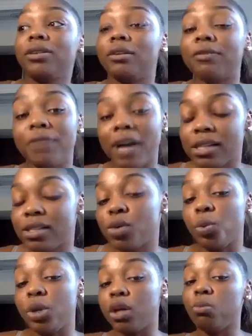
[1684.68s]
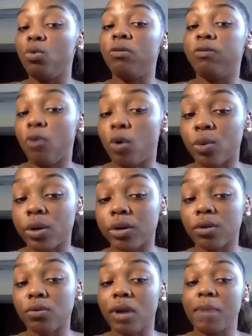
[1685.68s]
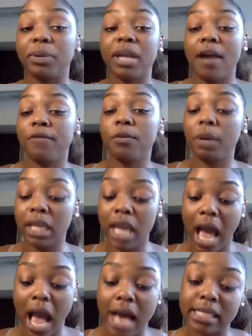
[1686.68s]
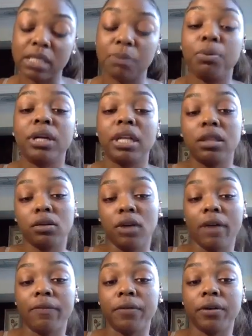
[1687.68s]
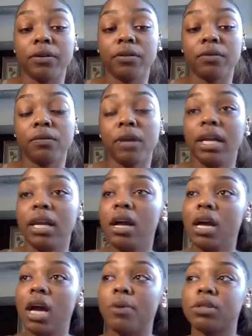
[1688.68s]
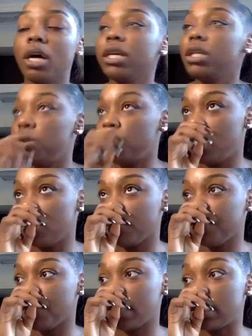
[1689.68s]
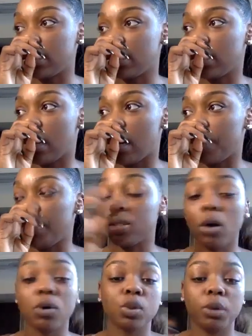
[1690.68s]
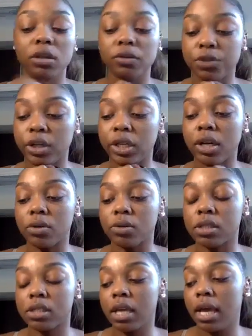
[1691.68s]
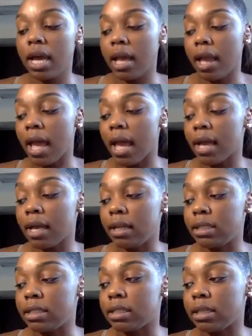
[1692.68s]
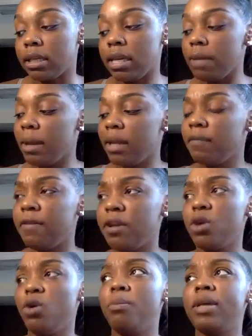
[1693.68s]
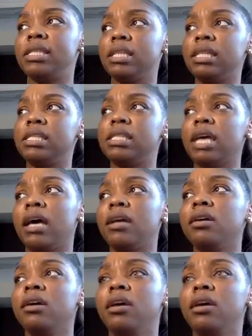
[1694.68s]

and the faster we can move forward, right? But everybody has to put in their effort, right? I was talking to another friend, um, he's also part of Trade House, and he made a video and basically said,